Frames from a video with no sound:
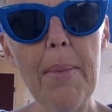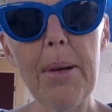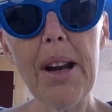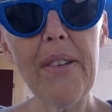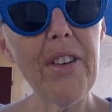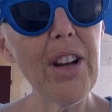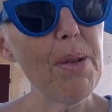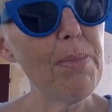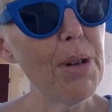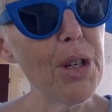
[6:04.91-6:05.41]
I mean,
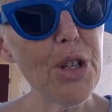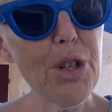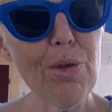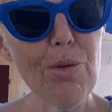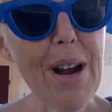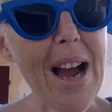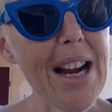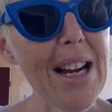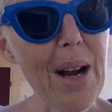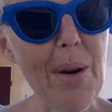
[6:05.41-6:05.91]
I've got a bunch
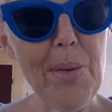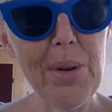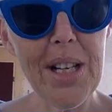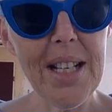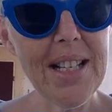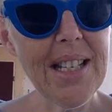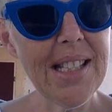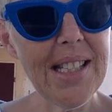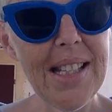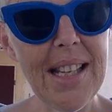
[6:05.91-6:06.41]
of RAK I
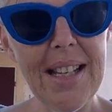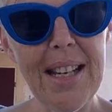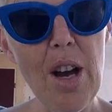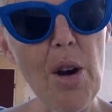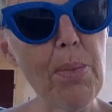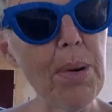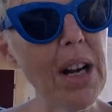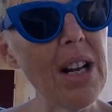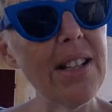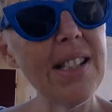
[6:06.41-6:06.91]
wanted to send
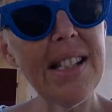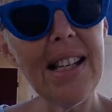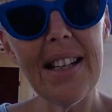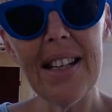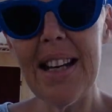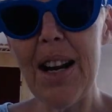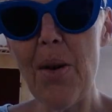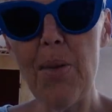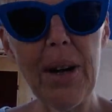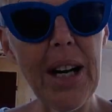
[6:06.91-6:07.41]
out, but I'll
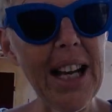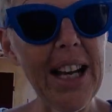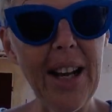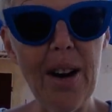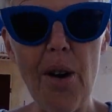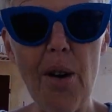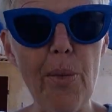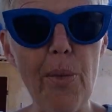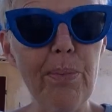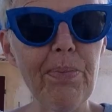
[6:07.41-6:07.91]
send it out when I
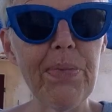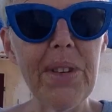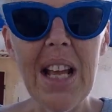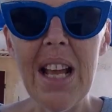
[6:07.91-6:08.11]
get home.